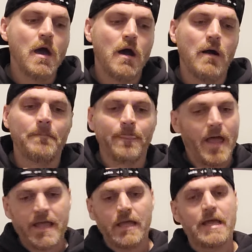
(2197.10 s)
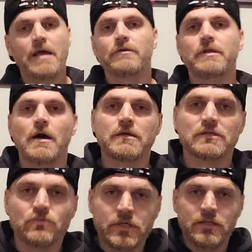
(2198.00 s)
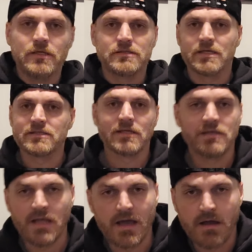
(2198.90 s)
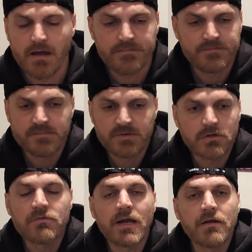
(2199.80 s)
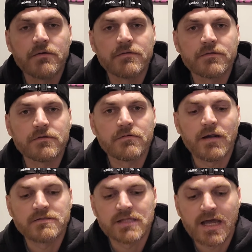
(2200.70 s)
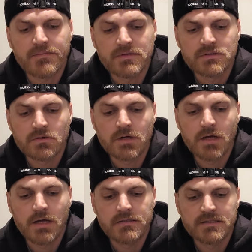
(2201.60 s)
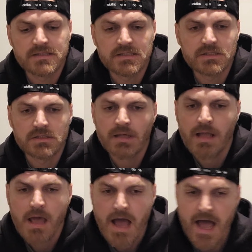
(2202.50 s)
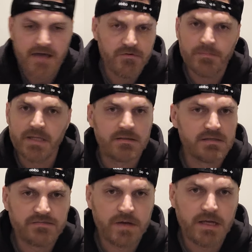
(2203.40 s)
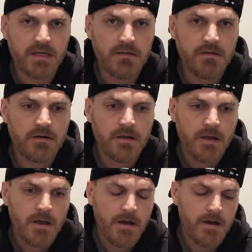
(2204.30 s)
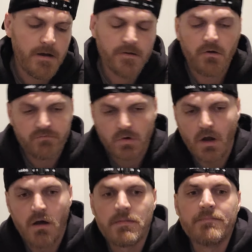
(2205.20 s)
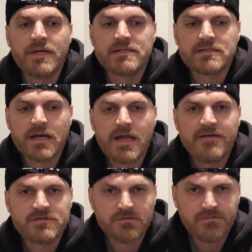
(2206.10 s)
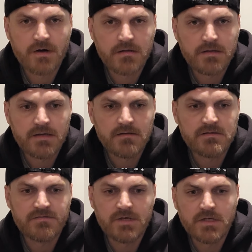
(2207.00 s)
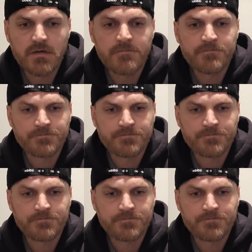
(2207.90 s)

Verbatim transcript: um, I got Kyle Daukaus winning this. Like I said, uh, third round, third round stoppage or uh, decision. I haven't bet this fight either. Uh, I'll go over all my bets that I have so far at the end of this video.